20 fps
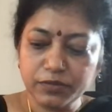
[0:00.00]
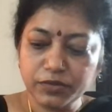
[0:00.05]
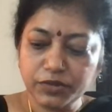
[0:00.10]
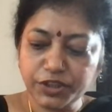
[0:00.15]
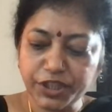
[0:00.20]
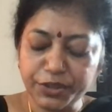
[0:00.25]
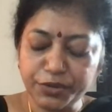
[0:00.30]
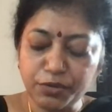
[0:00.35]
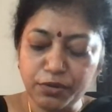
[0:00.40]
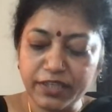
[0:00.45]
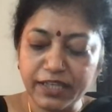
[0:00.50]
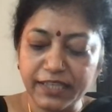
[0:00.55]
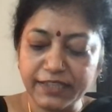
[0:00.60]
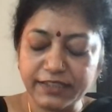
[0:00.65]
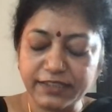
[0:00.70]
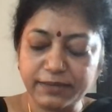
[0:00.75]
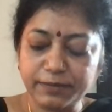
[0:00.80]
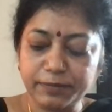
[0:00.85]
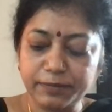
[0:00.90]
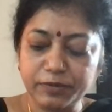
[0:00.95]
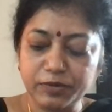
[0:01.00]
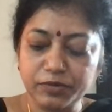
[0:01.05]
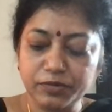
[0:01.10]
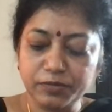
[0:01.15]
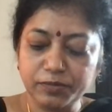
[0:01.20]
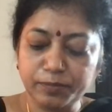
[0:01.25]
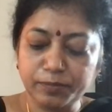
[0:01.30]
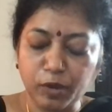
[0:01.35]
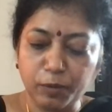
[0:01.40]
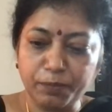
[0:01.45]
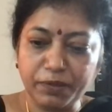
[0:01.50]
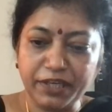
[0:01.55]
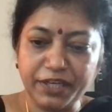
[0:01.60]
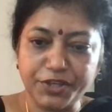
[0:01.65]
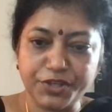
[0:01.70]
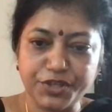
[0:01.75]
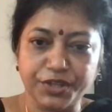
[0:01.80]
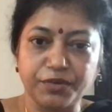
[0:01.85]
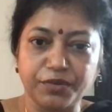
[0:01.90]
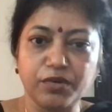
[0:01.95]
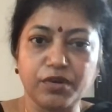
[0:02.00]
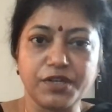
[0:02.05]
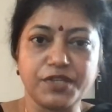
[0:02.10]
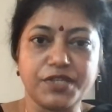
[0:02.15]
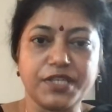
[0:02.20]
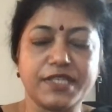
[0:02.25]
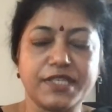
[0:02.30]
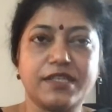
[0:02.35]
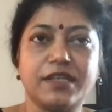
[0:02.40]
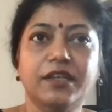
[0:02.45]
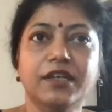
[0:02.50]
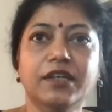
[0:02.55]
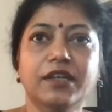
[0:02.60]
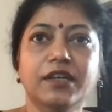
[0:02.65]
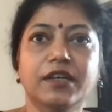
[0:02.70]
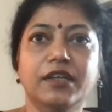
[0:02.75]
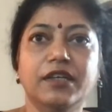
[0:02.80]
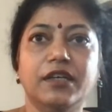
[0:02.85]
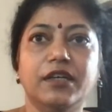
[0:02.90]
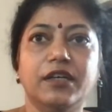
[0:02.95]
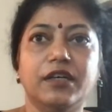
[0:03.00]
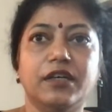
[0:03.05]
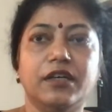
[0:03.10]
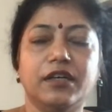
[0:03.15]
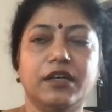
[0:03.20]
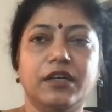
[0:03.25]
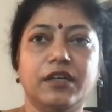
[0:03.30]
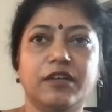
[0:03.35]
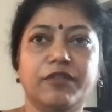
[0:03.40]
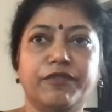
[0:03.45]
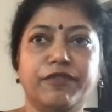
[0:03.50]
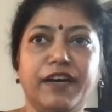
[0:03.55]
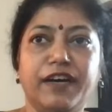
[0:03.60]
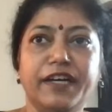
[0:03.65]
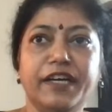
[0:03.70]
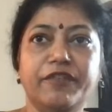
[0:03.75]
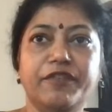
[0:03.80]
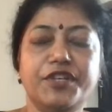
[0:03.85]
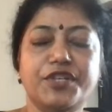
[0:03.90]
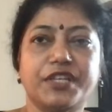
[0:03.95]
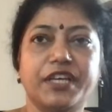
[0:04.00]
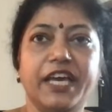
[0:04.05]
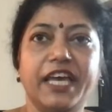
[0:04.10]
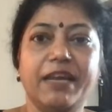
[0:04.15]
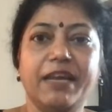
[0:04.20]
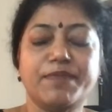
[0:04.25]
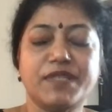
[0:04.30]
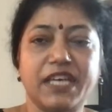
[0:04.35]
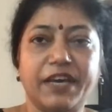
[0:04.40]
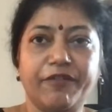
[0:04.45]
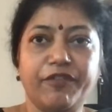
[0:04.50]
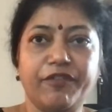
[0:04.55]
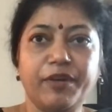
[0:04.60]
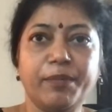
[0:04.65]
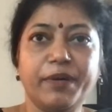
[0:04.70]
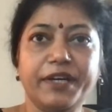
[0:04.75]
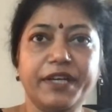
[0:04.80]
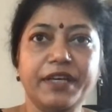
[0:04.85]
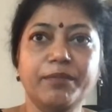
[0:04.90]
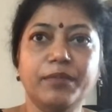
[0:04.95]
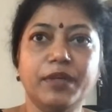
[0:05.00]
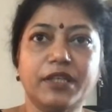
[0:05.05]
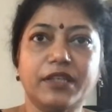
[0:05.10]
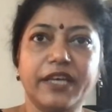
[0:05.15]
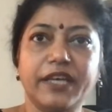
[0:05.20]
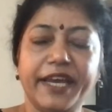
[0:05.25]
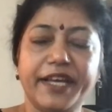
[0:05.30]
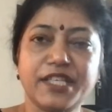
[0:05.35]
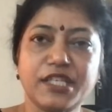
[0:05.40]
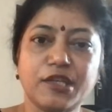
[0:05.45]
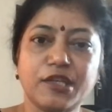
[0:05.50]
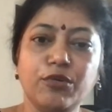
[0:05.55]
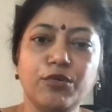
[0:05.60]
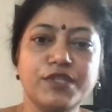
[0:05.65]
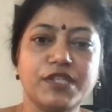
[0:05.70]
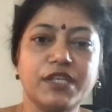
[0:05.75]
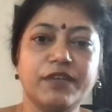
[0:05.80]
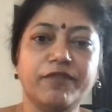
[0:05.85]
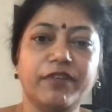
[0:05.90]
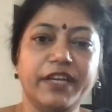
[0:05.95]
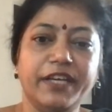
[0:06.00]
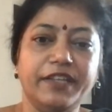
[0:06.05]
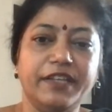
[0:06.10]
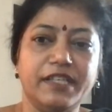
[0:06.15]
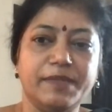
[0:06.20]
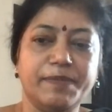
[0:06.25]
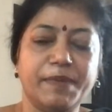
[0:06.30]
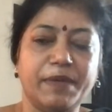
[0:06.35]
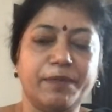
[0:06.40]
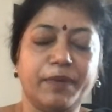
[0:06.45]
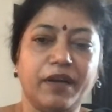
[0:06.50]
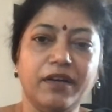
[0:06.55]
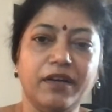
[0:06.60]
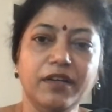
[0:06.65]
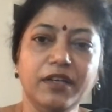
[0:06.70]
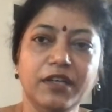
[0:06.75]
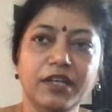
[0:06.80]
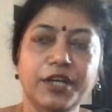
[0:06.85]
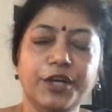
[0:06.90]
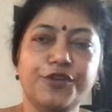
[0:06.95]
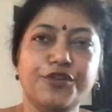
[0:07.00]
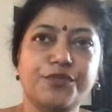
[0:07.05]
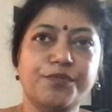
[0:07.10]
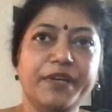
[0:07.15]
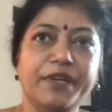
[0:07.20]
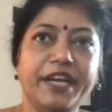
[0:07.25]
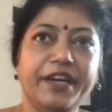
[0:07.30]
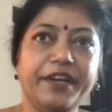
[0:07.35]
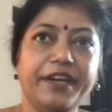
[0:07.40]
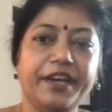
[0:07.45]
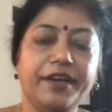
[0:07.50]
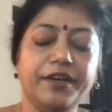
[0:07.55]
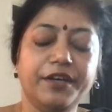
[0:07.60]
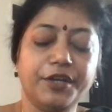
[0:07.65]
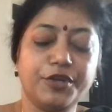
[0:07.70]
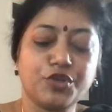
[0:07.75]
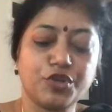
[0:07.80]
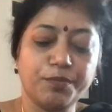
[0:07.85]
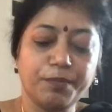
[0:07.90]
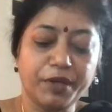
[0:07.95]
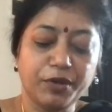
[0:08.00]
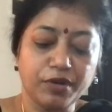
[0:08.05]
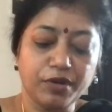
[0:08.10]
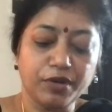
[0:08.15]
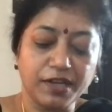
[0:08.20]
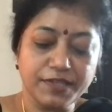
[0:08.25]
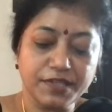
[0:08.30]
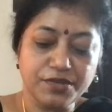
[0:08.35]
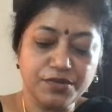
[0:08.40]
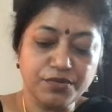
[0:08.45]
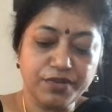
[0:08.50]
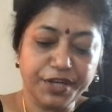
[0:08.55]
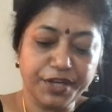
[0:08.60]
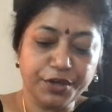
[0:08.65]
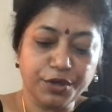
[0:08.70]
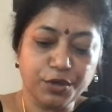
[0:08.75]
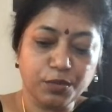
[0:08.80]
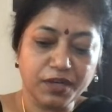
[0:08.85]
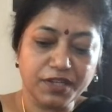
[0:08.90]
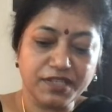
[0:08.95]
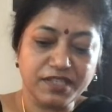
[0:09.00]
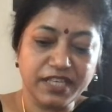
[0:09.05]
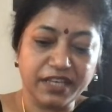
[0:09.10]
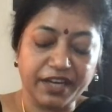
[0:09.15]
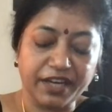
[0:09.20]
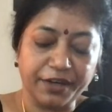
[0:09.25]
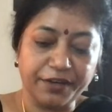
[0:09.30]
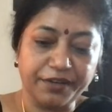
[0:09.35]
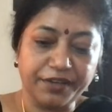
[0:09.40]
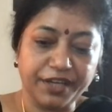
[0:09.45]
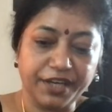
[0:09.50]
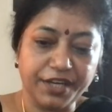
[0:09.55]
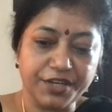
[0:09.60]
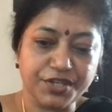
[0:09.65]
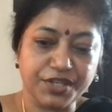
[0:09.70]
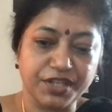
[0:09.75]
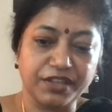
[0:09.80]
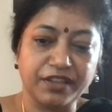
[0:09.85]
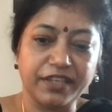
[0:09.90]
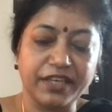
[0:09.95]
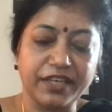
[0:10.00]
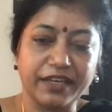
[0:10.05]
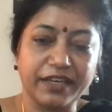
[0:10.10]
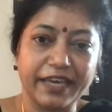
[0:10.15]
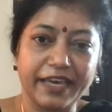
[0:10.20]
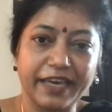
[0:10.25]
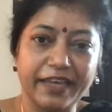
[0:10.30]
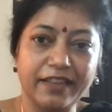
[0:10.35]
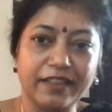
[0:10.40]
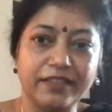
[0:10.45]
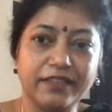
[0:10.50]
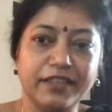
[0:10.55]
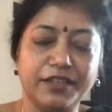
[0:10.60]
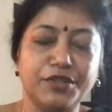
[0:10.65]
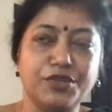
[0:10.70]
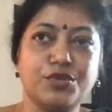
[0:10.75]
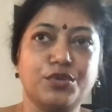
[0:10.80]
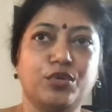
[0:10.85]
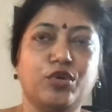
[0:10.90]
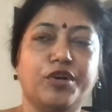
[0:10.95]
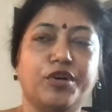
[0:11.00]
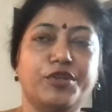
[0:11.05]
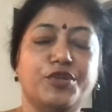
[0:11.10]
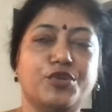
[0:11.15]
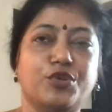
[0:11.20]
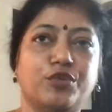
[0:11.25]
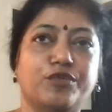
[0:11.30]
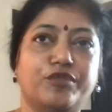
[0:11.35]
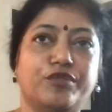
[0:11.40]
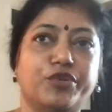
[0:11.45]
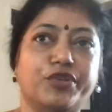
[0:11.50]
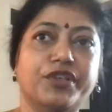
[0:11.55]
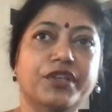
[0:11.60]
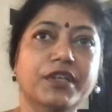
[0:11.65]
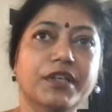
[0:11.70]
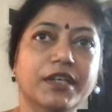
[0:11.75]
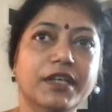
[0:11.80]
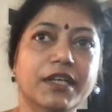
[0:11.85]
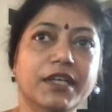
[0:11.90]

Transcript: scheduled caste population, not just a fund which helps everybody, but exclusively these people. It should be concentrated towards their education, their health, and so on and so forth.